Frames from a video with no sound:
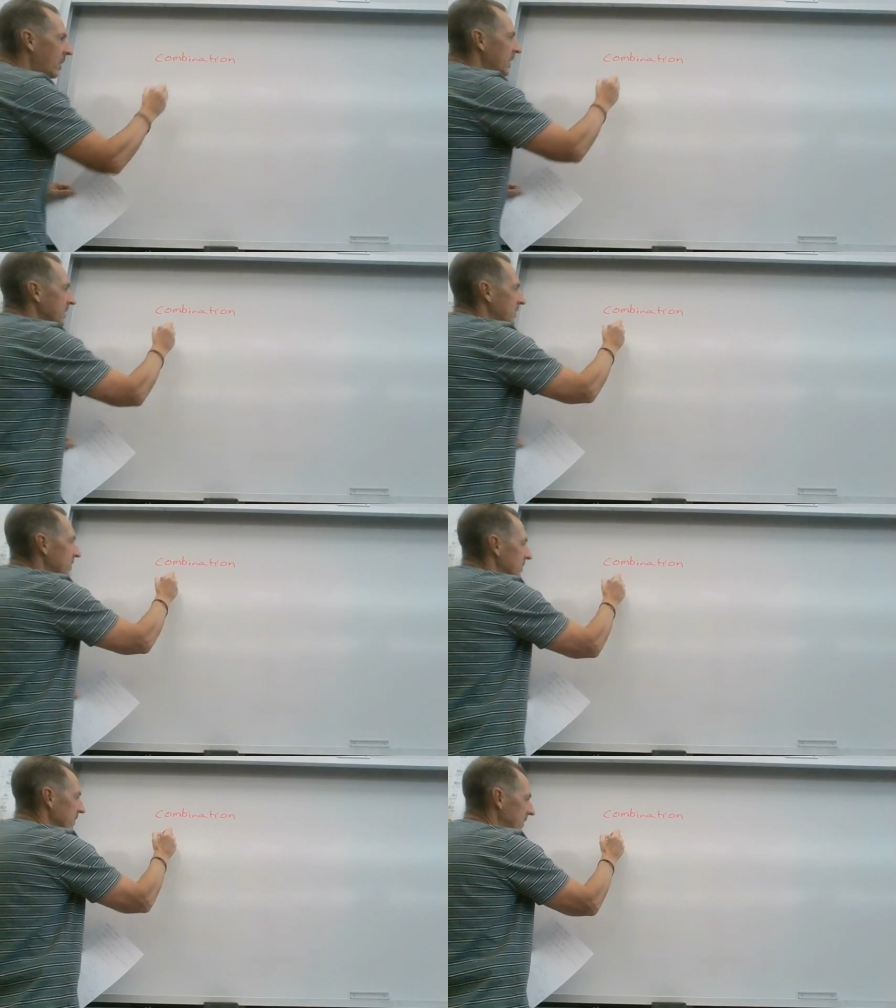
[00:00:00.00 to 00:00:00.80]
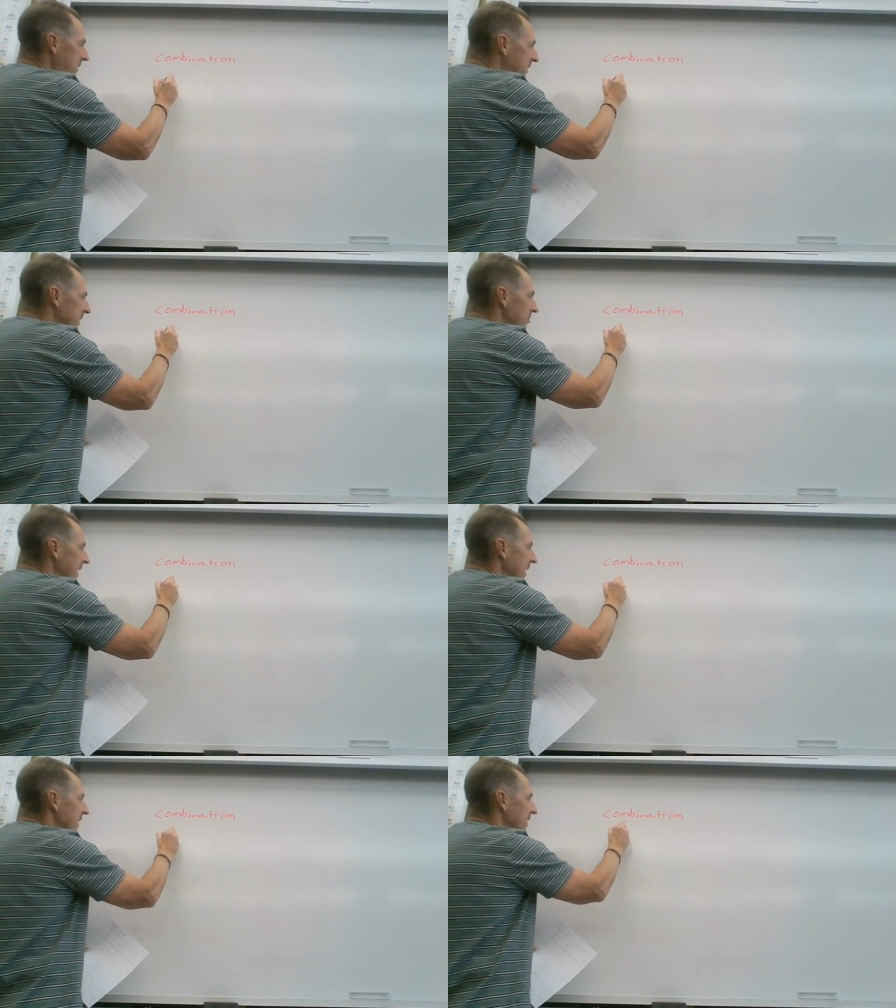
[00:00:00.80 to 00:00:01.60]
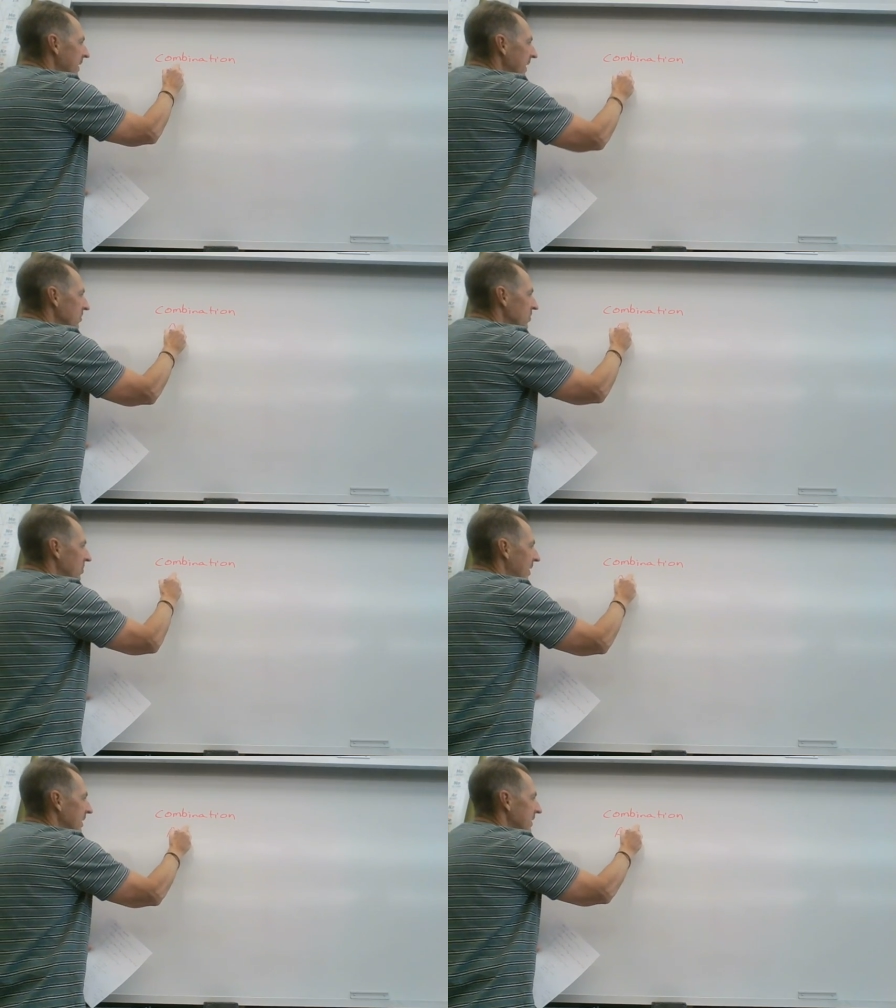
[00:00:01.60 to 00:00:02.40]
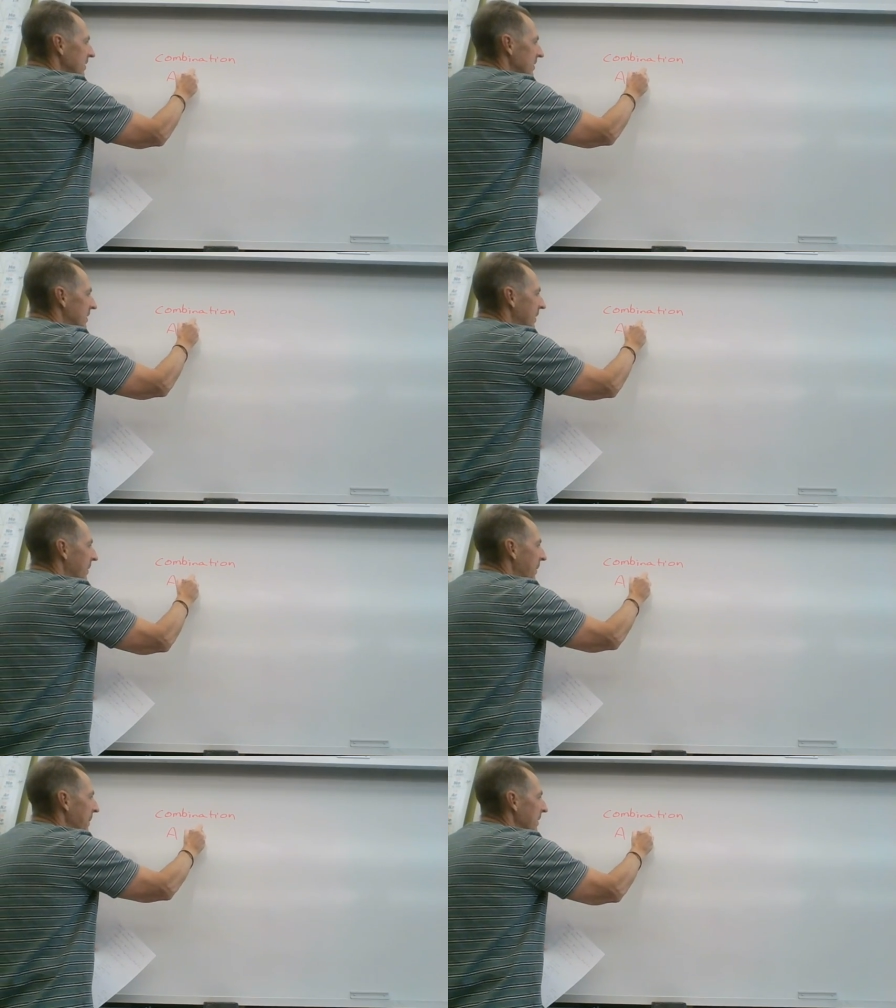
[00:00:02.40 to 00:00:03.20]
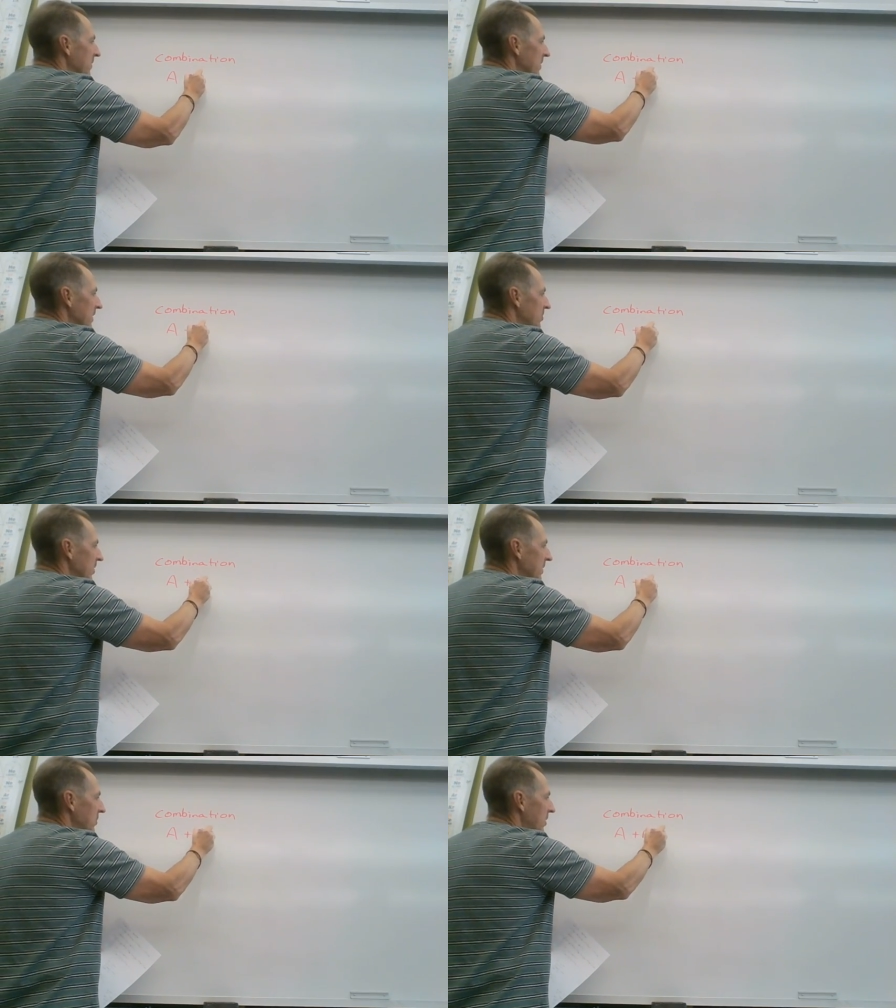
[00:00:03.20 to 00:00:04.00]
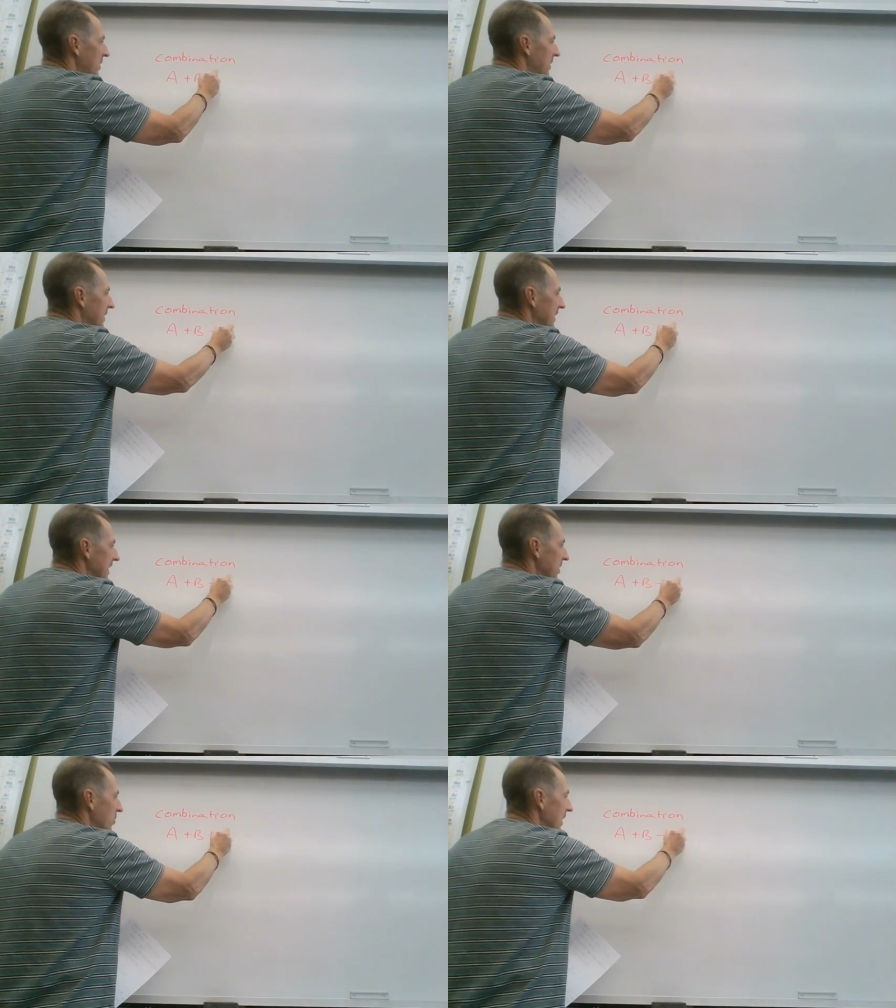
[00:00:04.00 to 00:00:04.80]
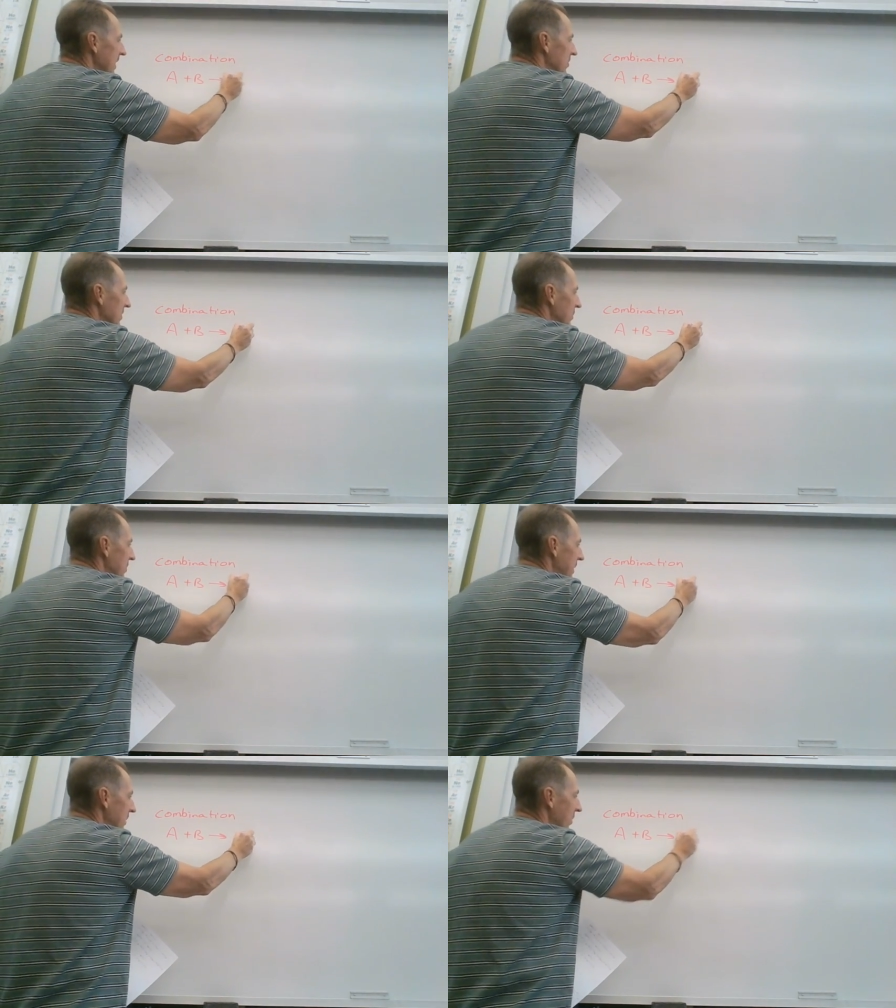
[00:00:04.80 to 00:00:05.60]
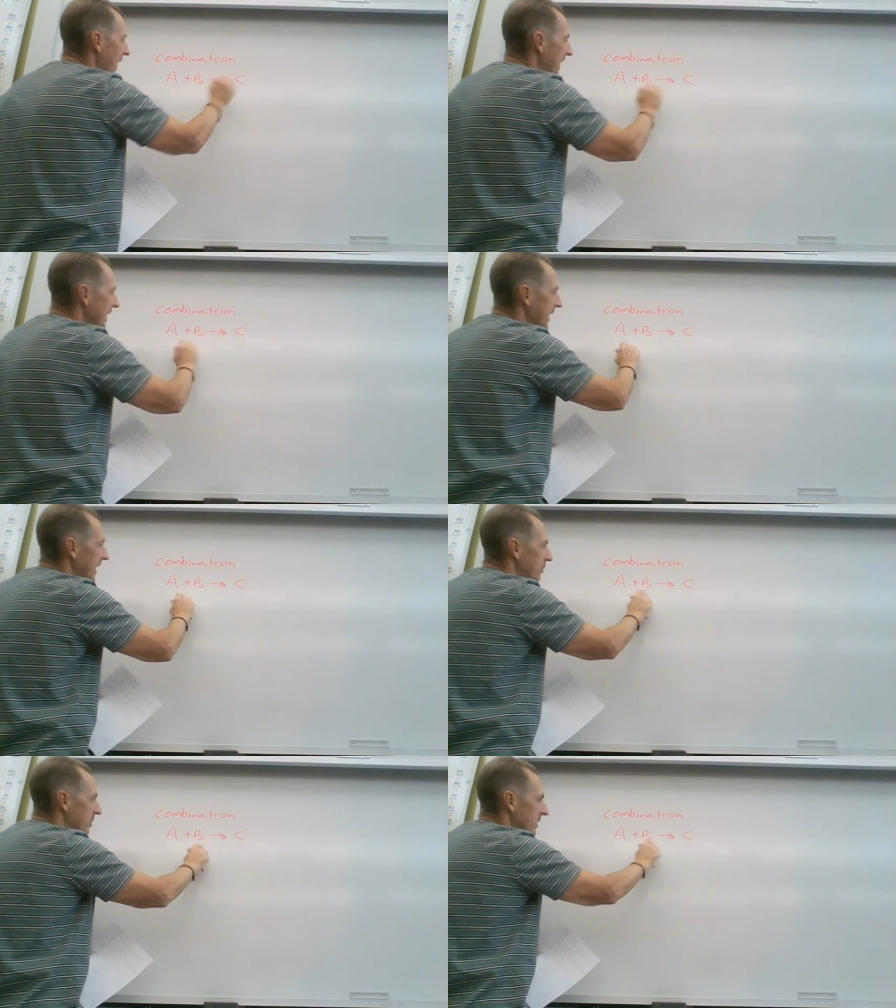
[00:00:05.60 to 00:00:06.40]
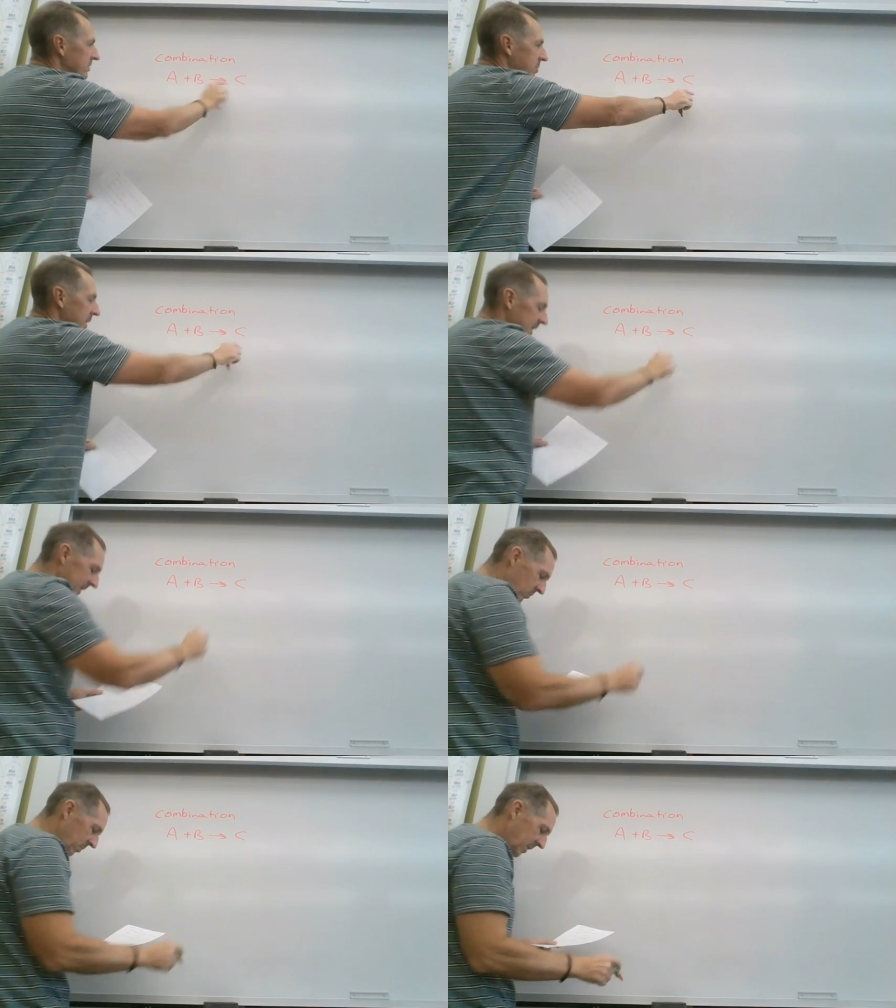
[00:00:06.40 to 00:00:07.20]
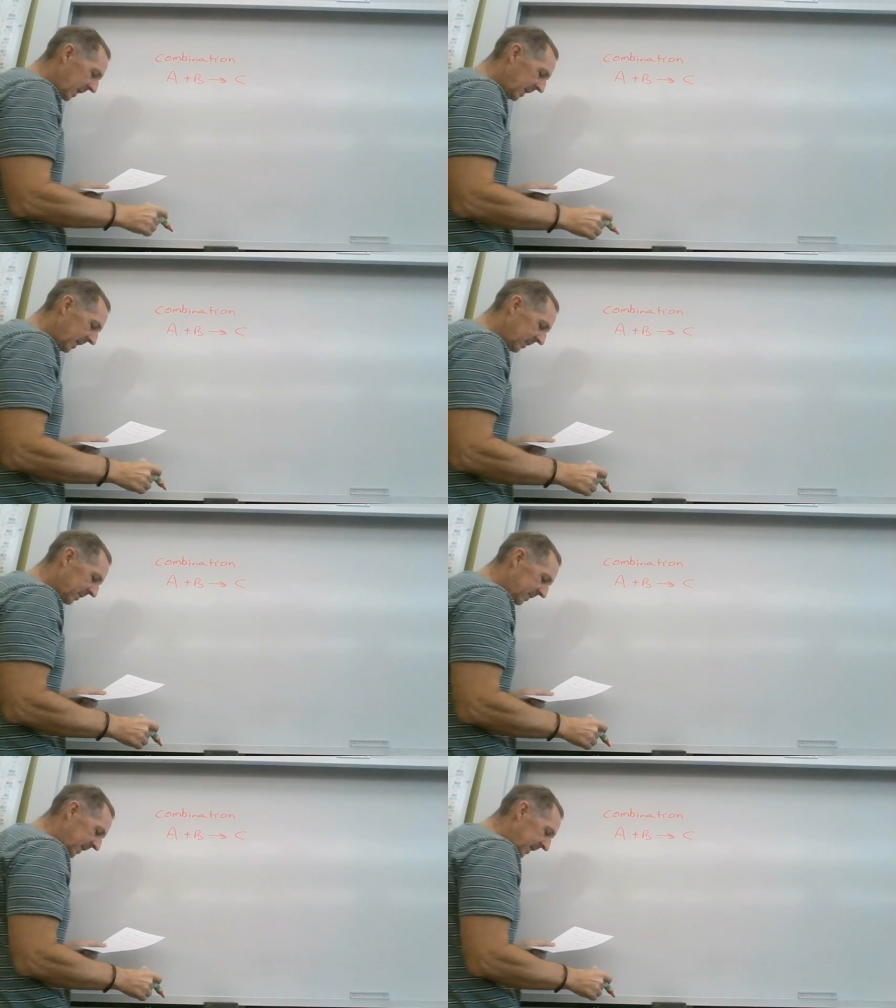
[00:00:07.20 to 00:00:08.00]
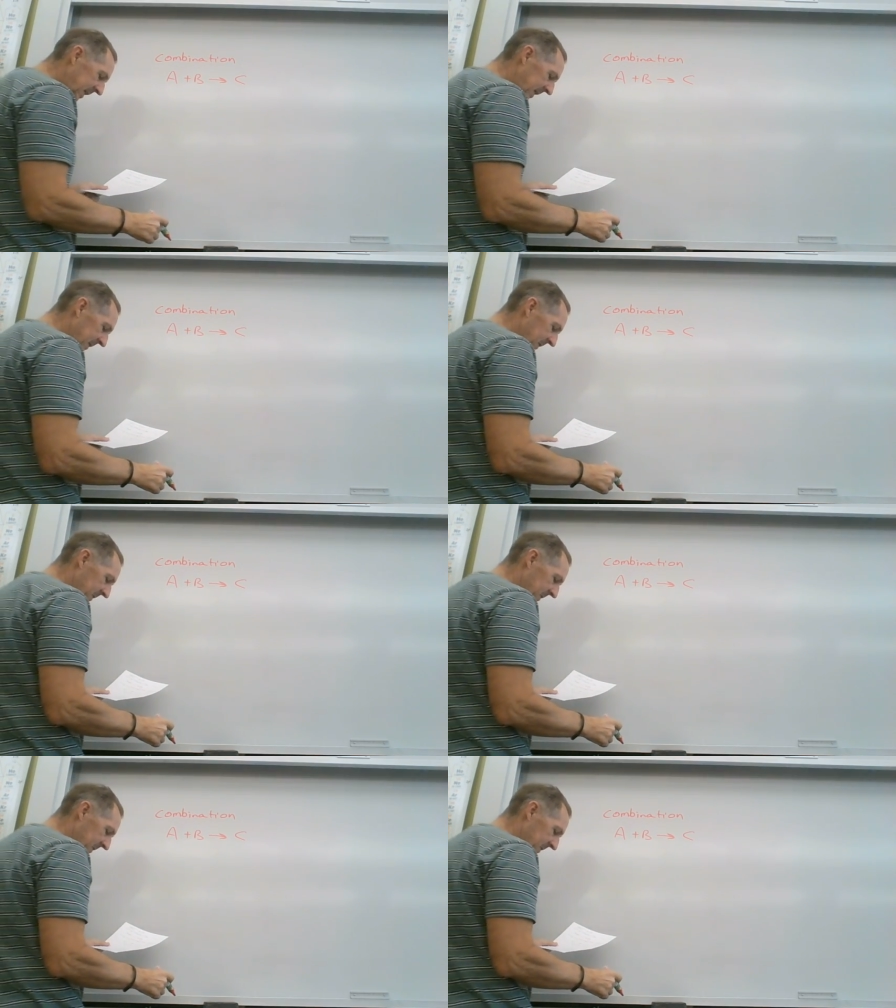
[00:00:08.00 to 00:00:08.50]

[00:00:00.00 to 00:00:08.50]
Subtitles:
molecules and making a larger molecule. So the general equation would be we're adding A plus B and we're making C.